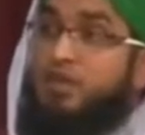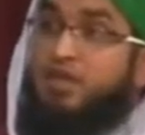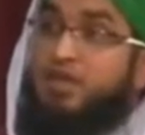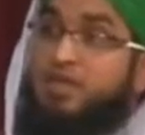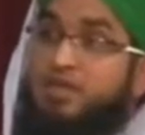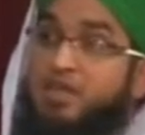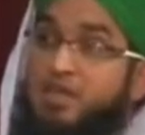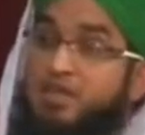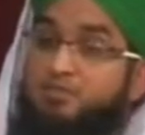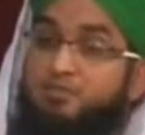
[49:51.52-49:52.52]

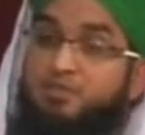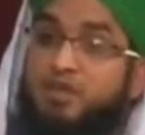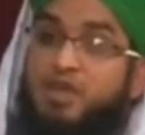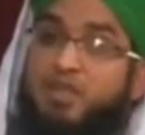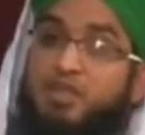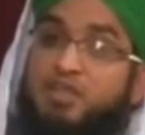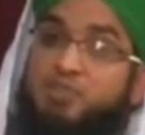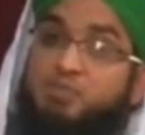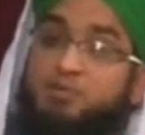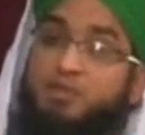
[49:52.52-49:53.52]
indeed these
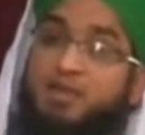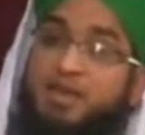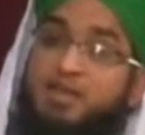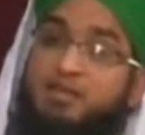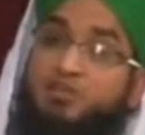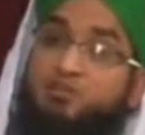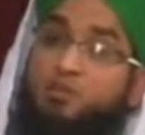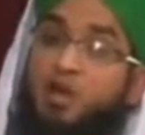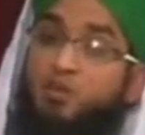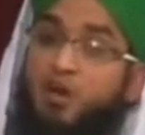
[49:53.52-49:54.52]
people can listen to
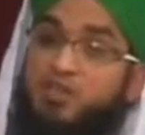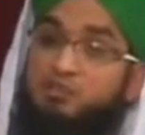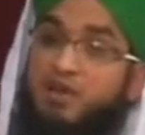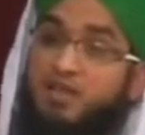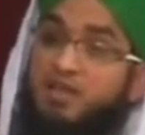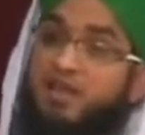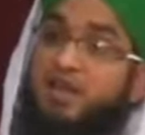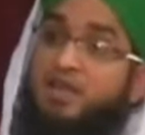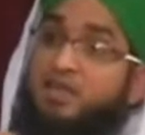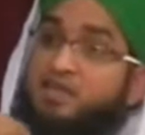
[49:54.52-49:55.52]
my words better than a
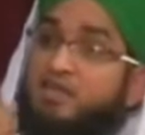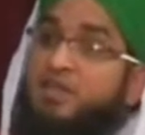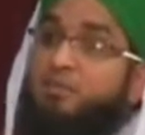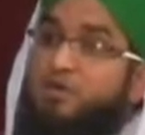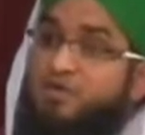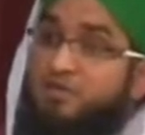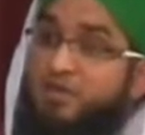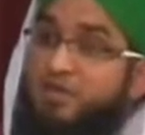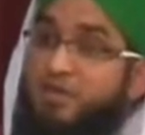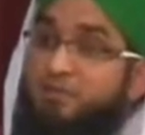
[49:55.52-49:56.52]
zinda person,
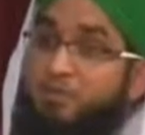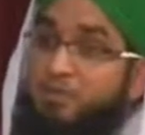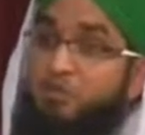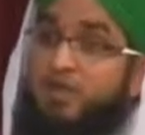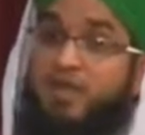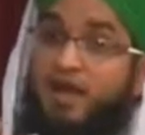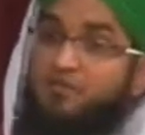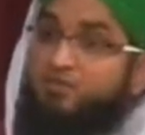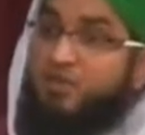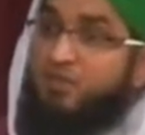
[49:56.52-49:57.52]
better than a person who has
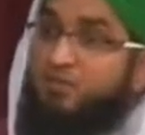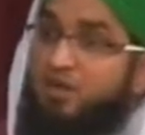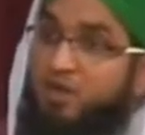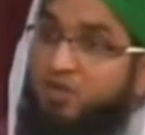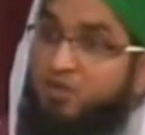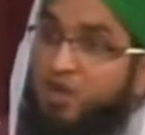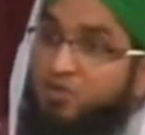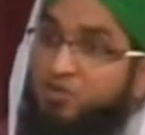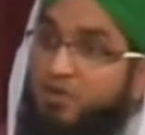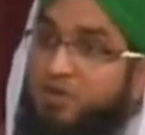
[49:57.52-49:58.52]
life in him." Allahu
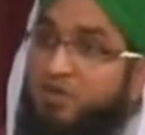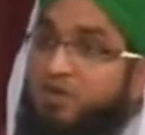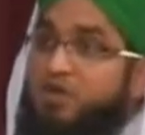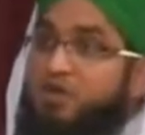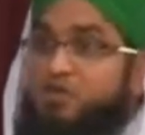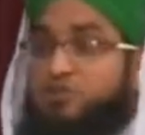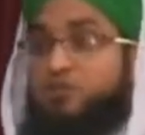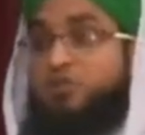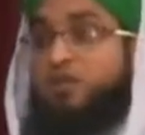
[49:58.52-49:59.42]
Akbar. So